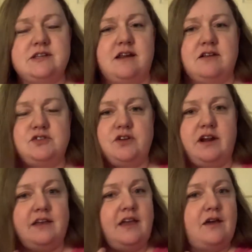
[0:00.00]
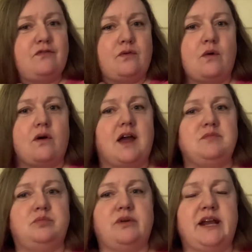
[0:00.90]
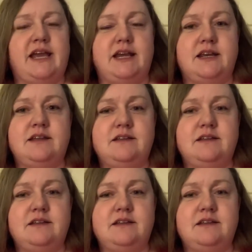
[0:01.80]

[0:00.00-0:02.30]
in Australia for a braid.